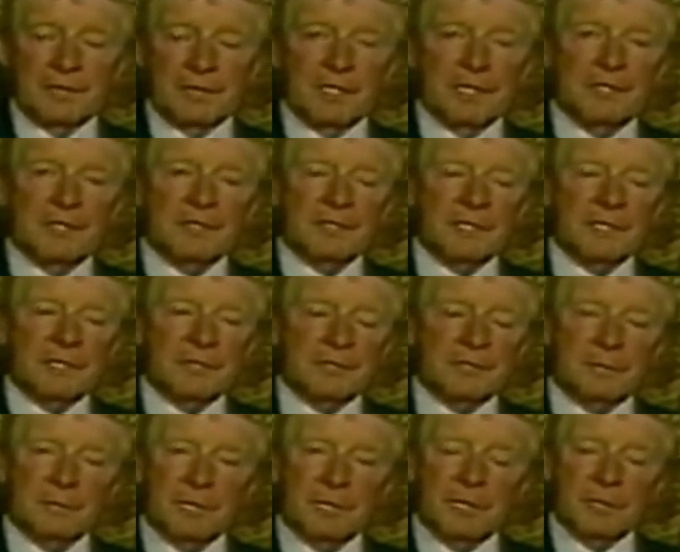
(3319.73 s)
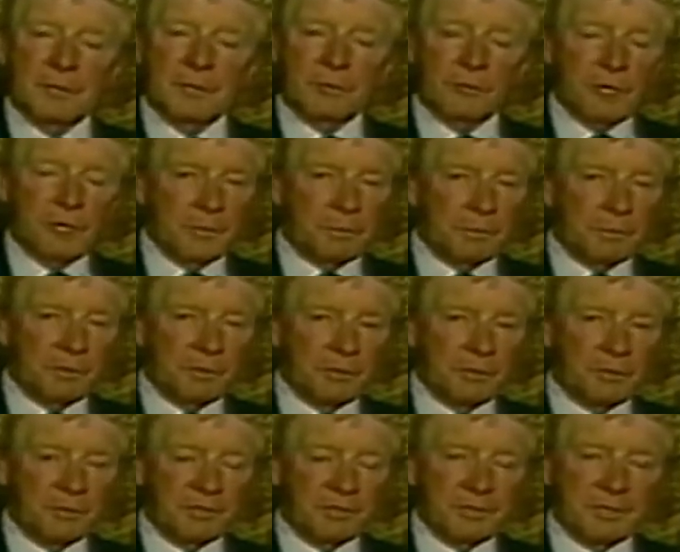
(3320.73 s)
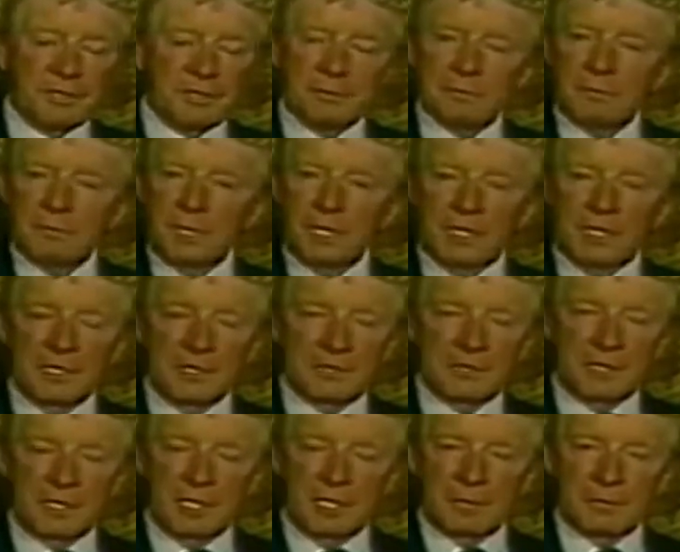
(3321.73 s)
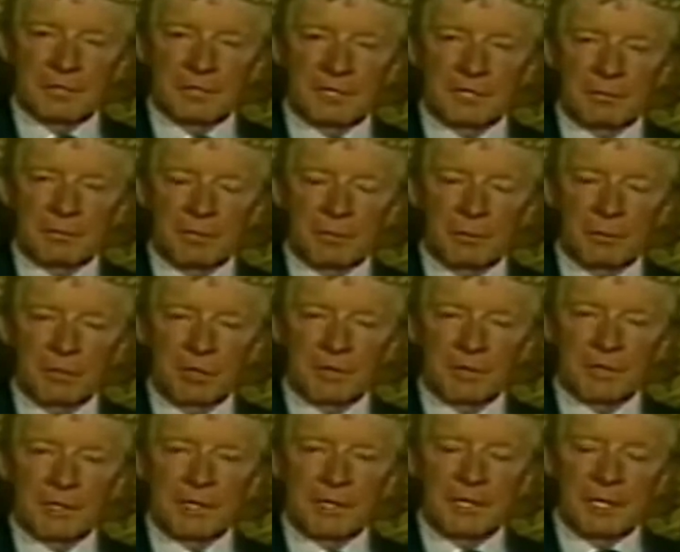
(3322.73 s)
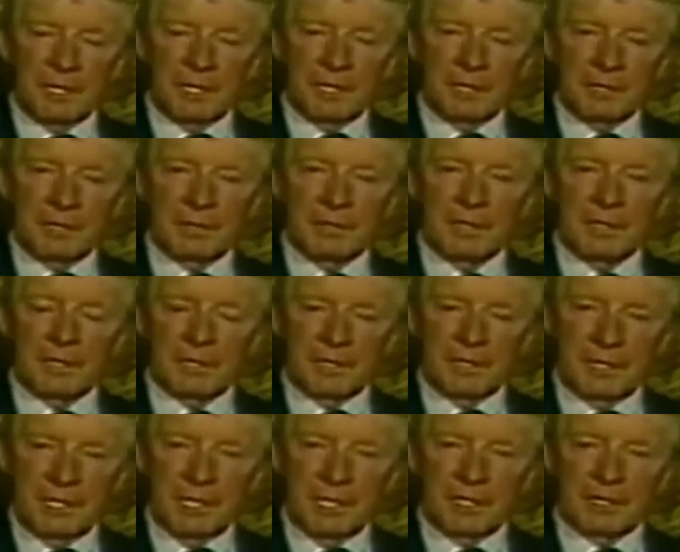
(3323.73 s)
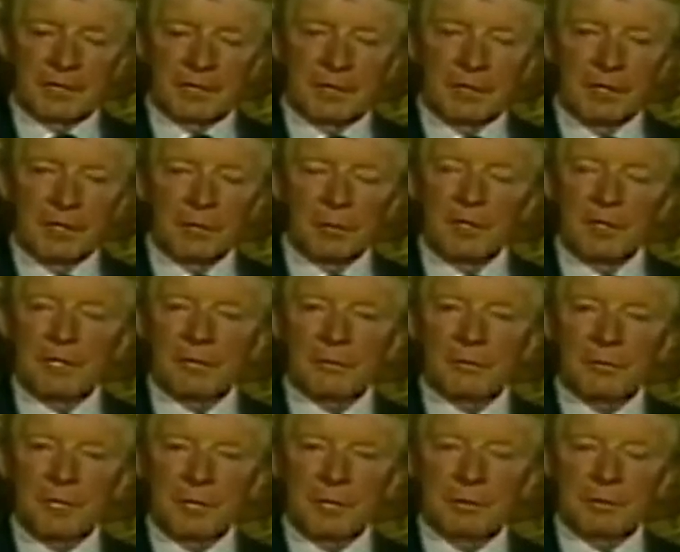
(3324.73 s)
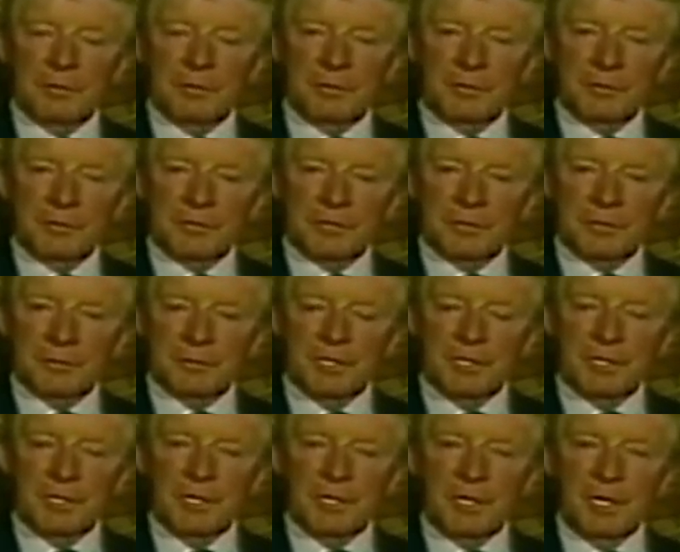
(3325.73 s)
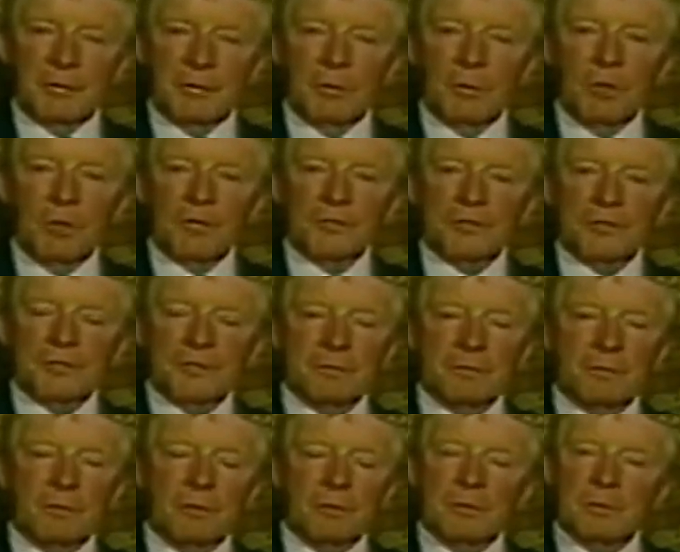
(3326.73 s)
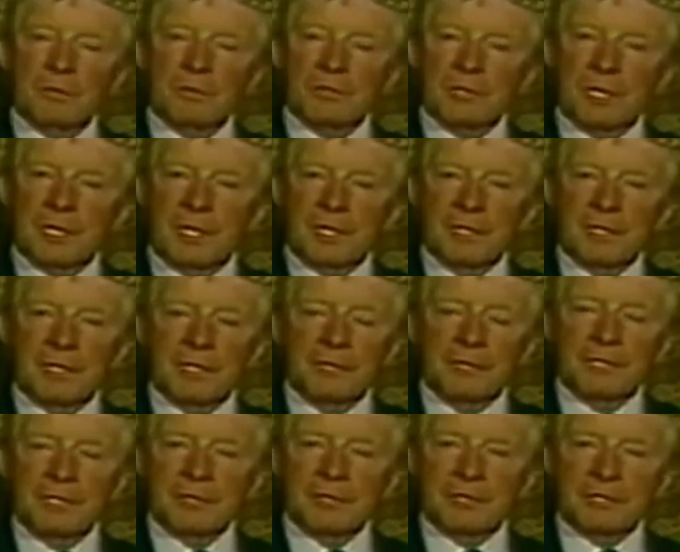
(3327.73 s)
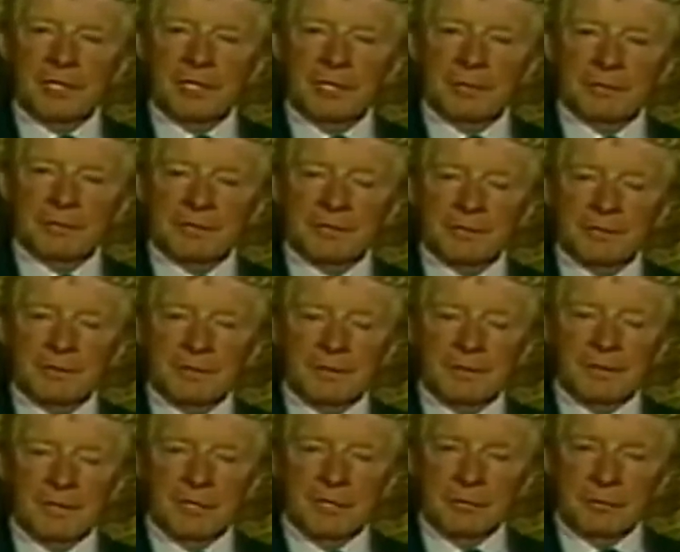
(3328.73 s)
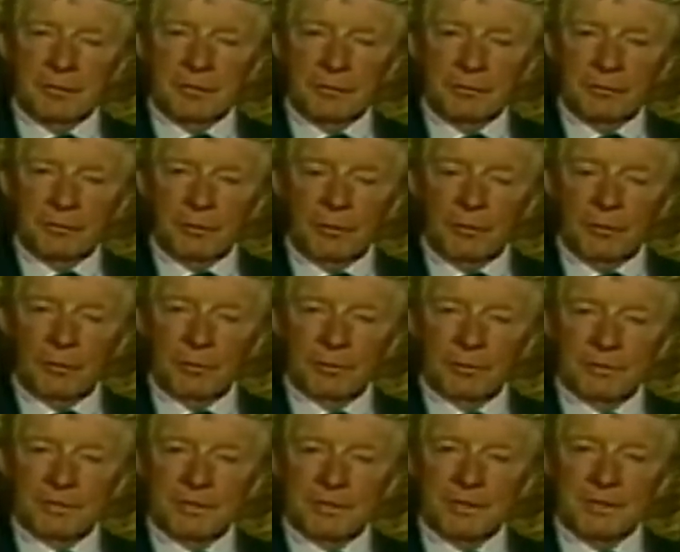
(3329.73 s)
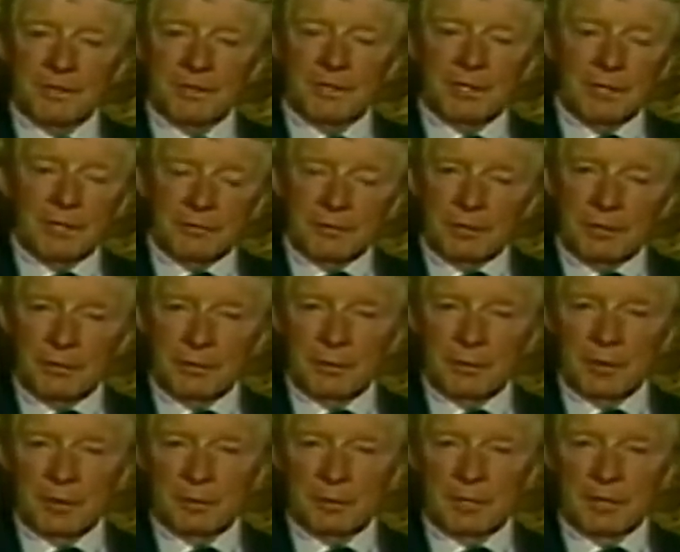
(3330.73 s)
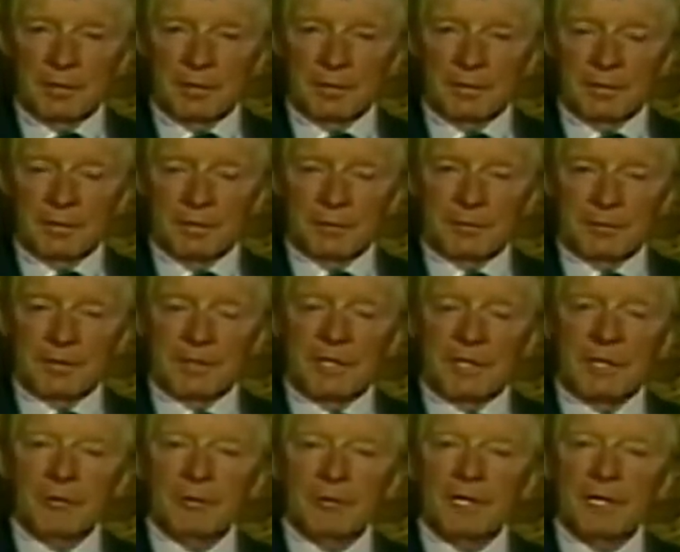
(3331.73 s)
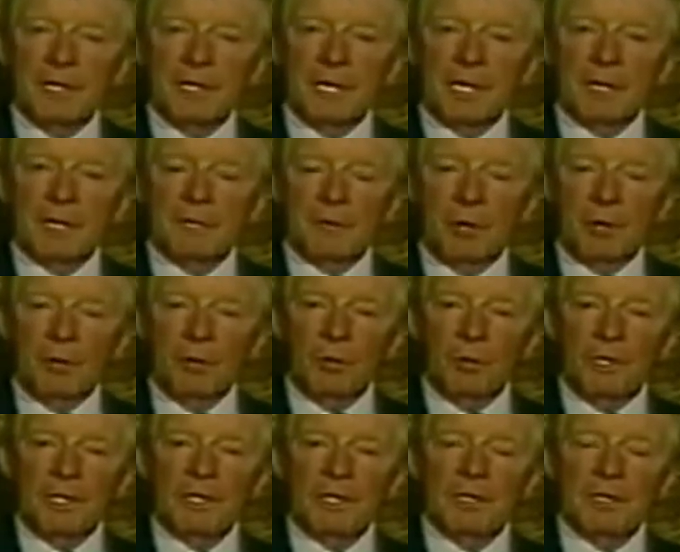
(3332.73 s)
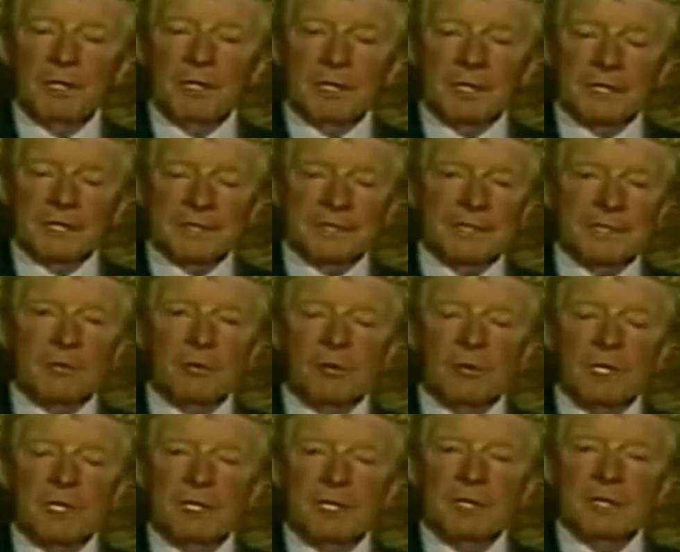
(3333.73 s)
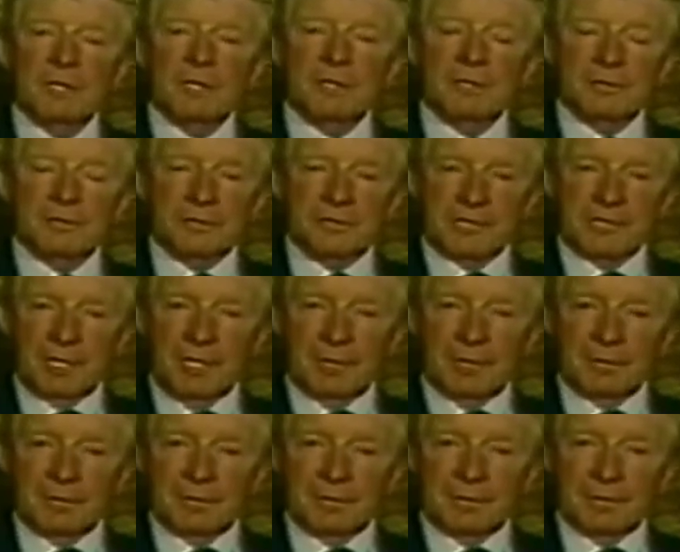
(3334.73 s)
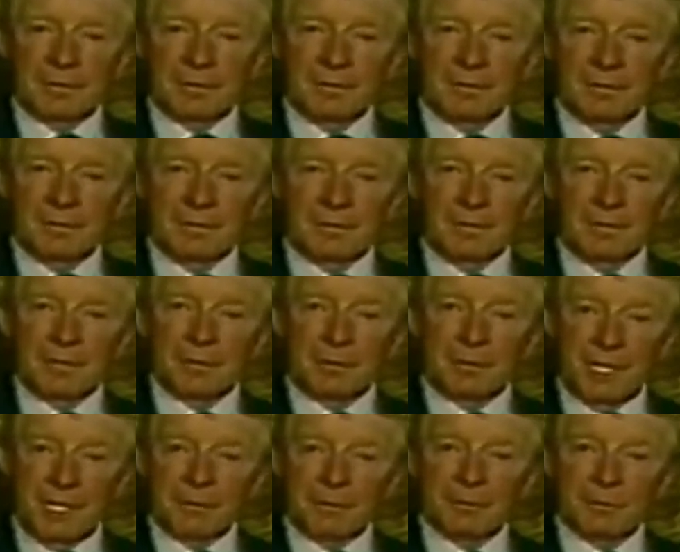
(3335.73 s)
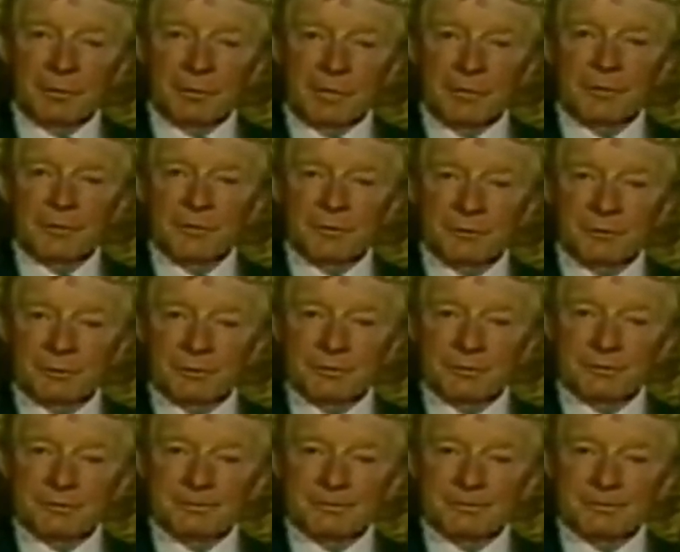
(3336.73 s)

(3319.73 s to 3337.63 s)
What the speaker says: These things can be reproduced as many times as we want. Again and again, we can reproduce them and watch them almost like living shapes, living forms, living amoeba. But they owe their life wholly and solely to sound, and perhaps we do too.